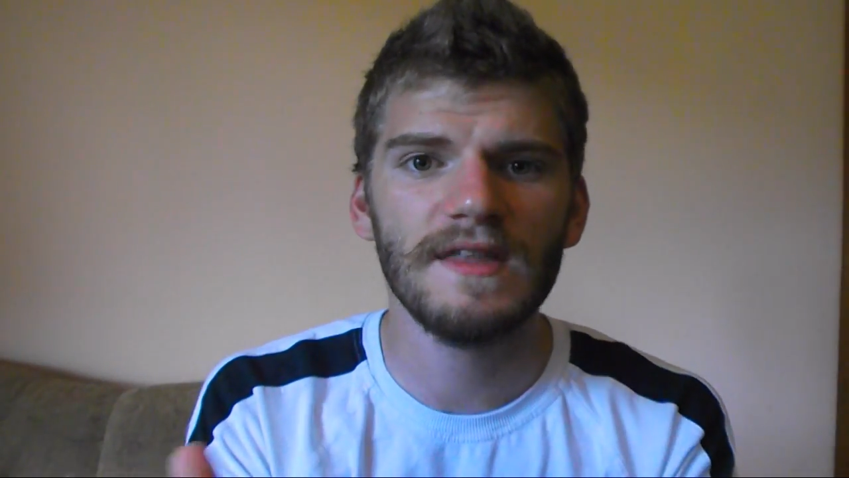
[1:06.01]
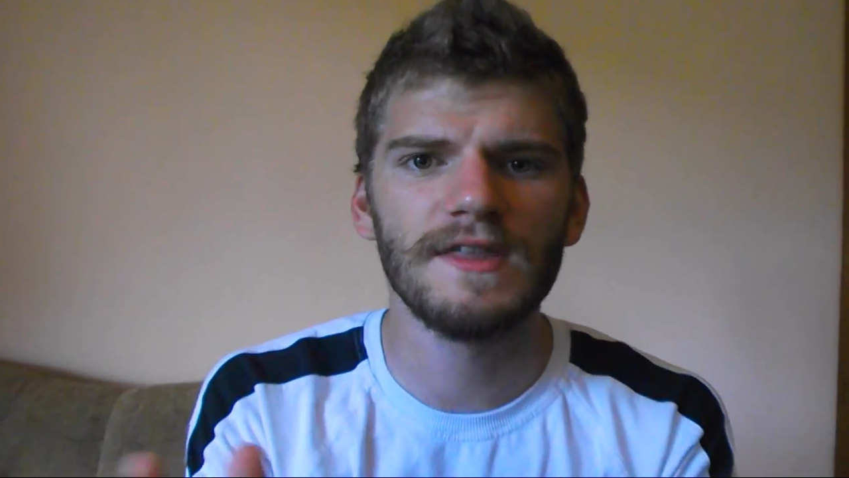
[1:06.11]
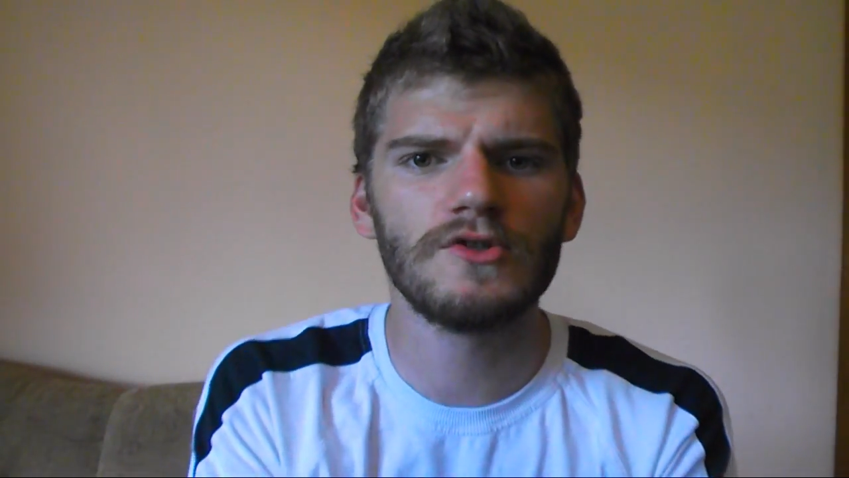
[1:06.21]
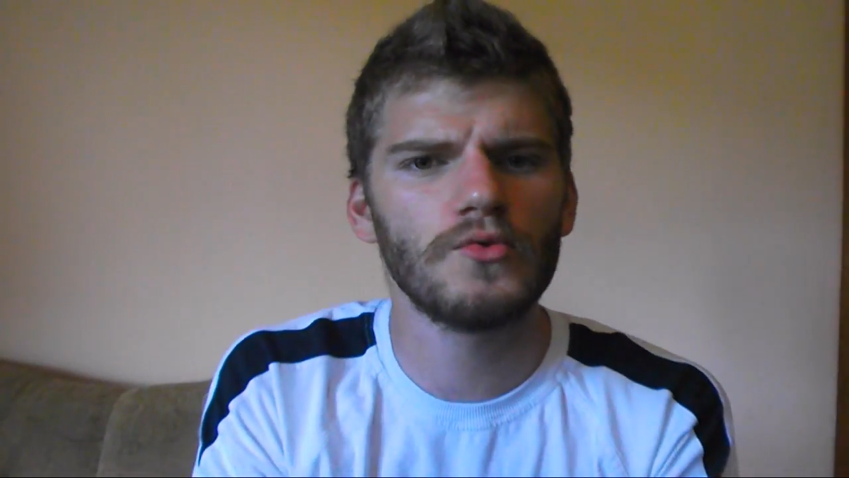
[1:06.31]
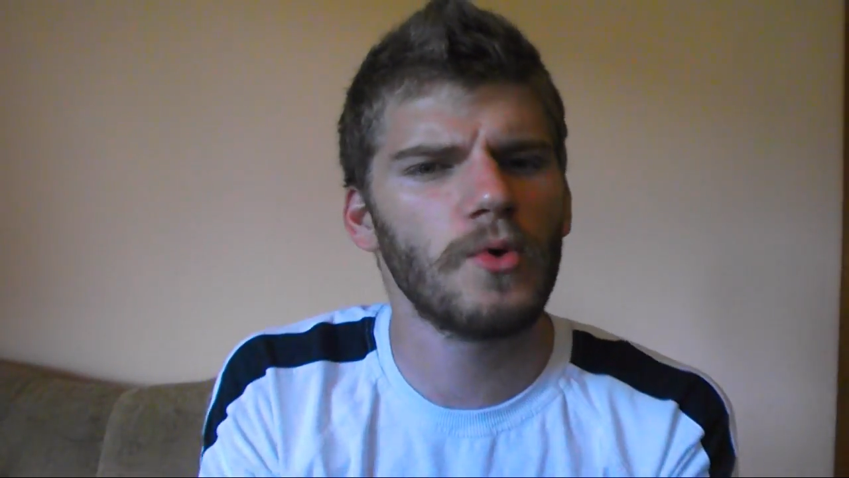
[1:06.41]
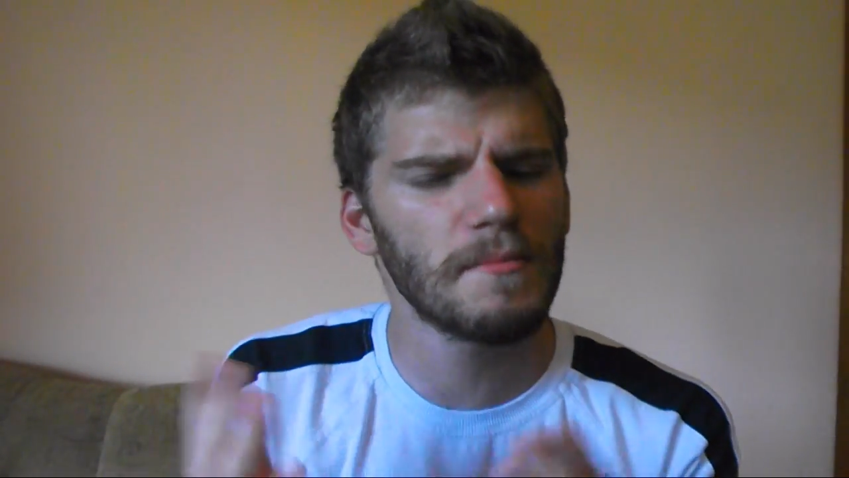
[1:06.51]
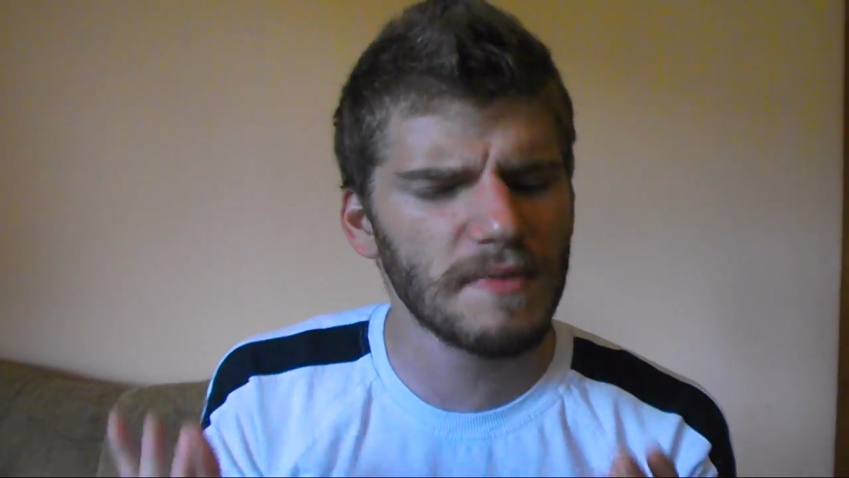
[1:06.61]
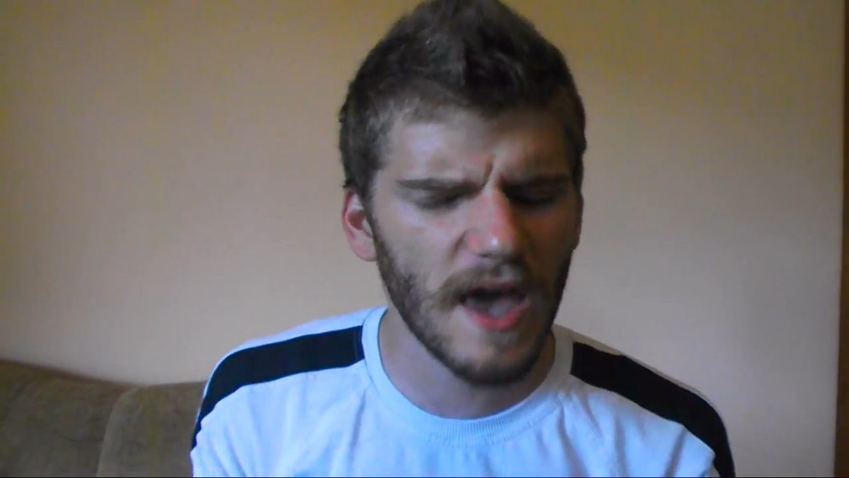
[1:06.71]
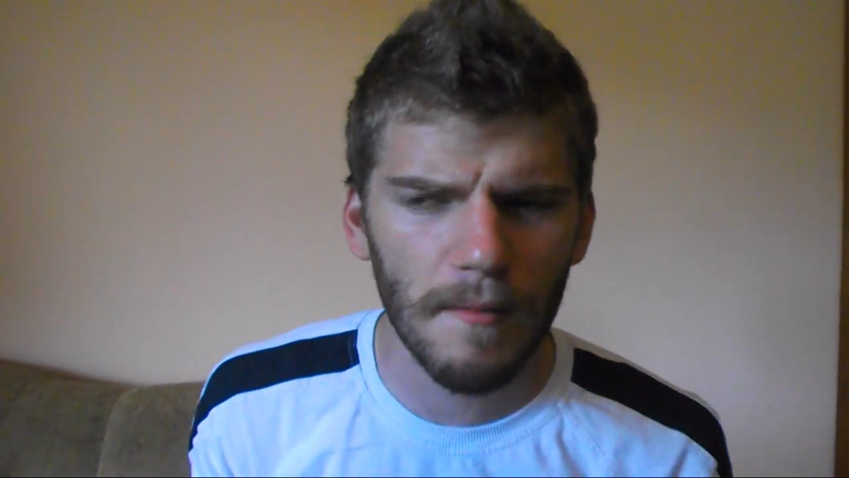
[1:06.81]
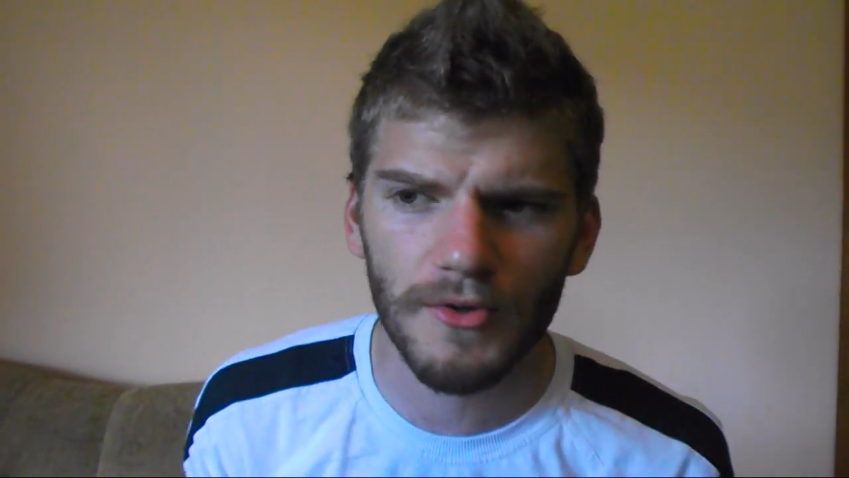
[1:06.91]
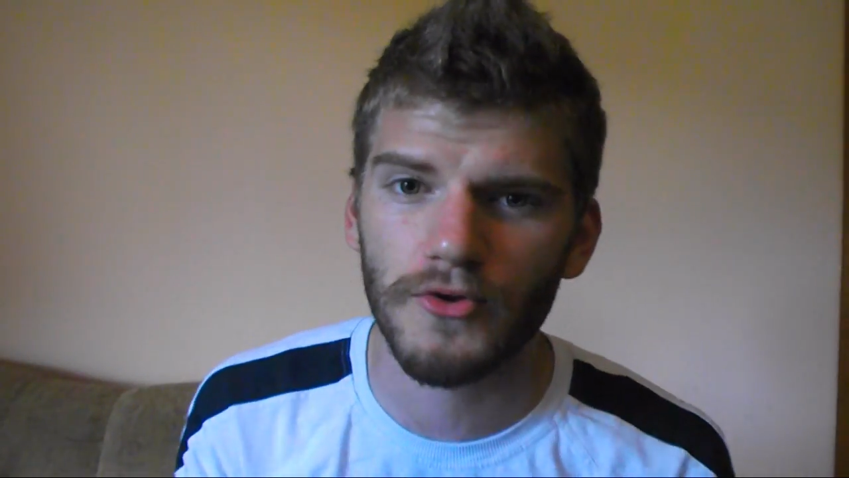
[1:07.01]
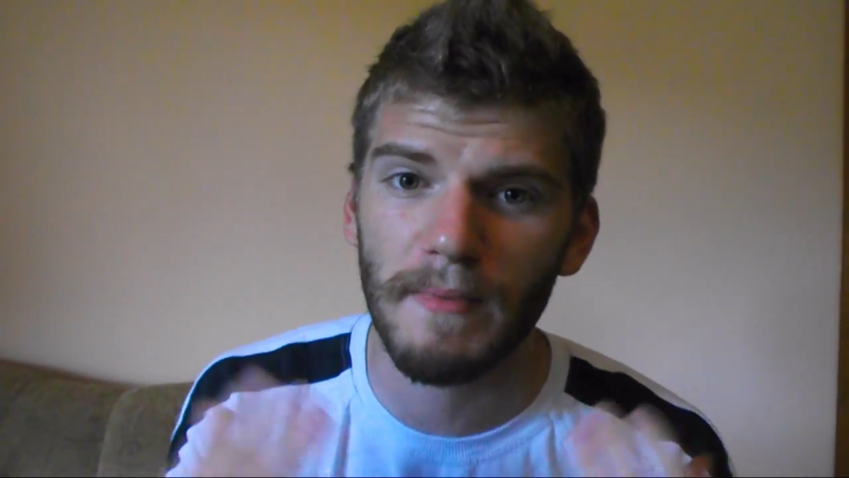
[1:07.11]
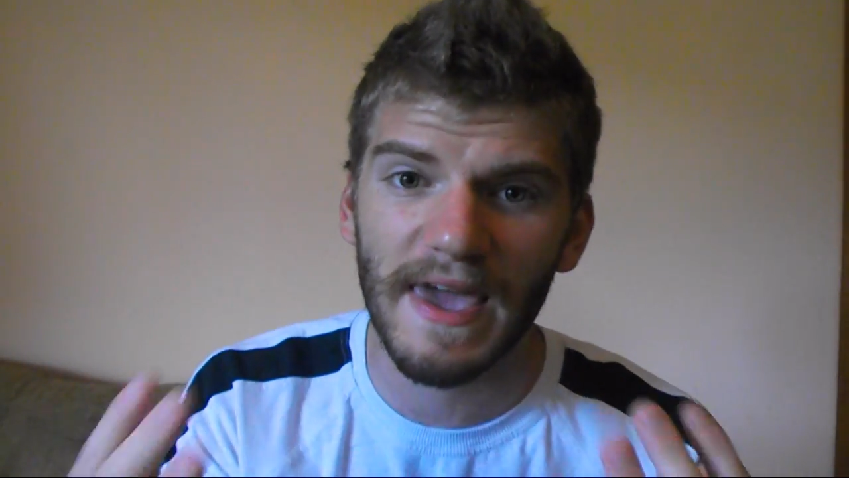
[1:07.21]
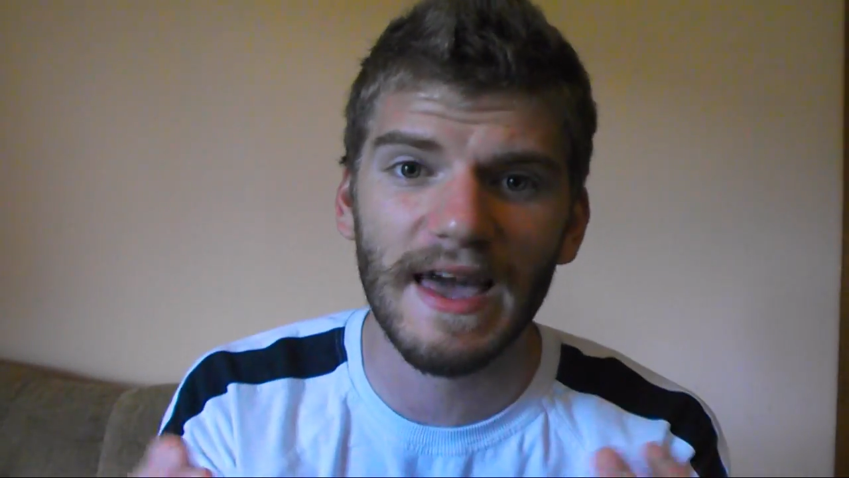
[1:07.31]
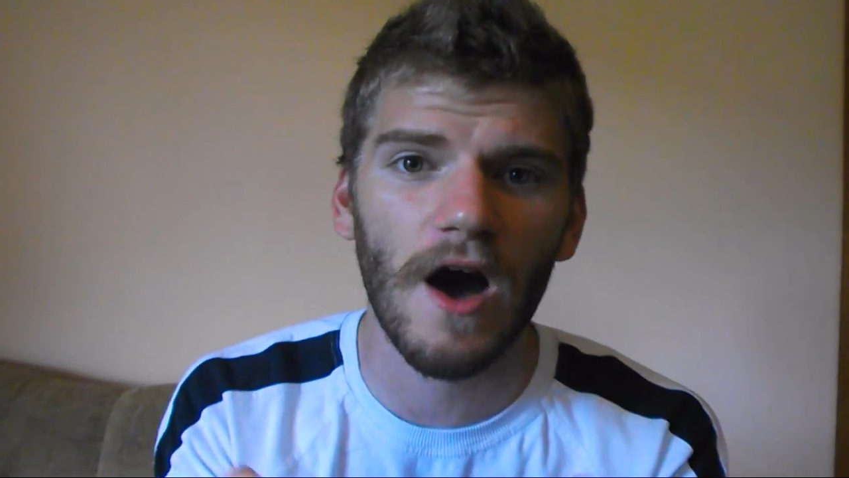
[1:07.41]
that you won't be able to
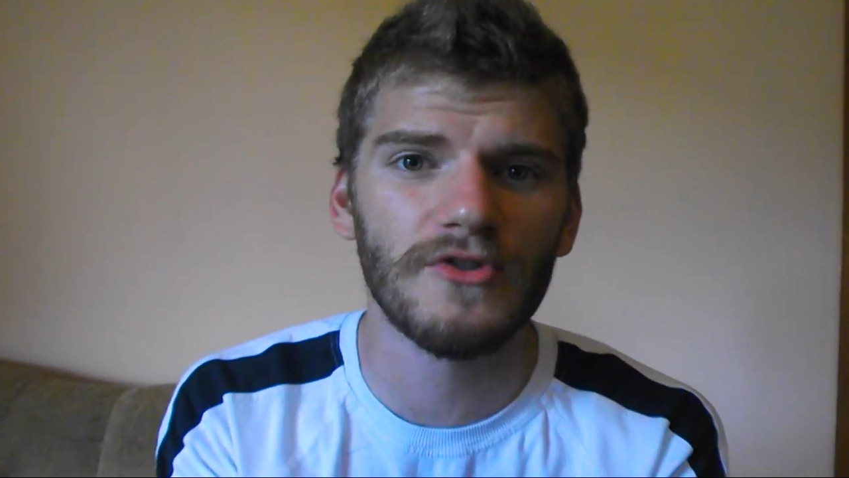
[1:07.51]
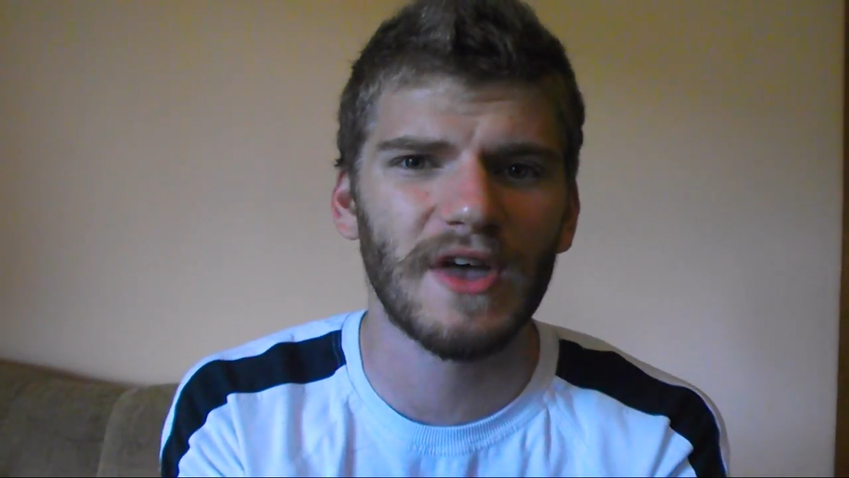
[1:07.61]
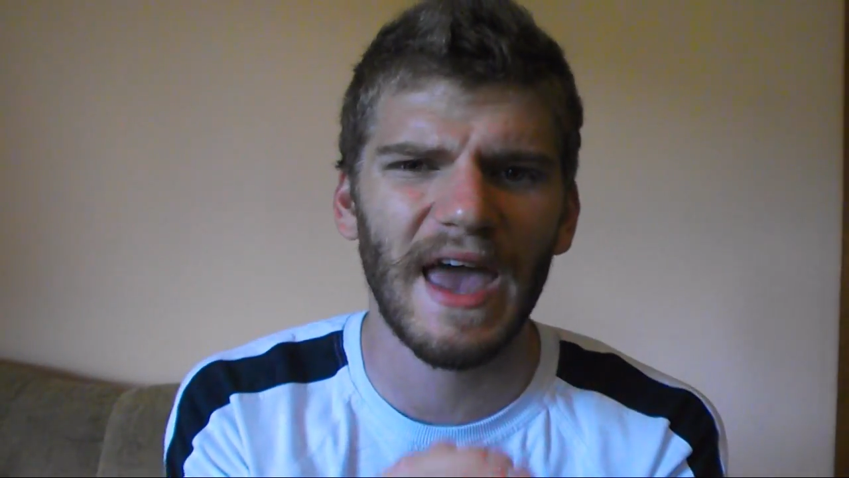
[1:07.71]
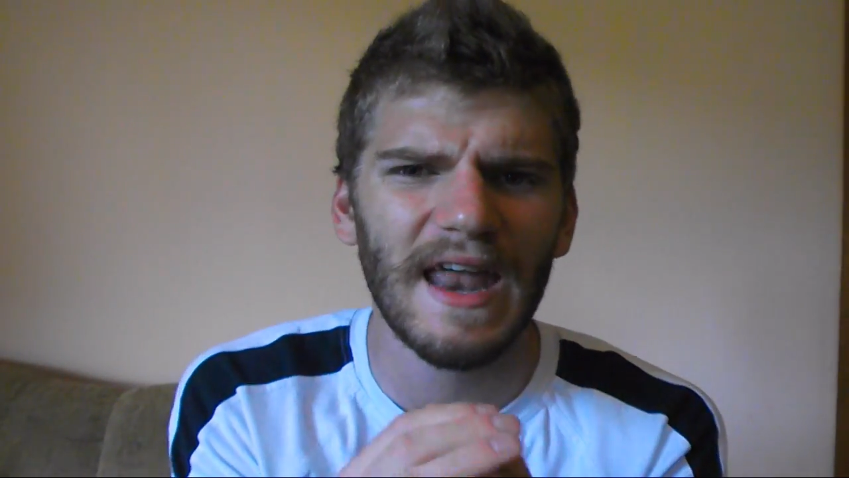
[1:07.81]
make out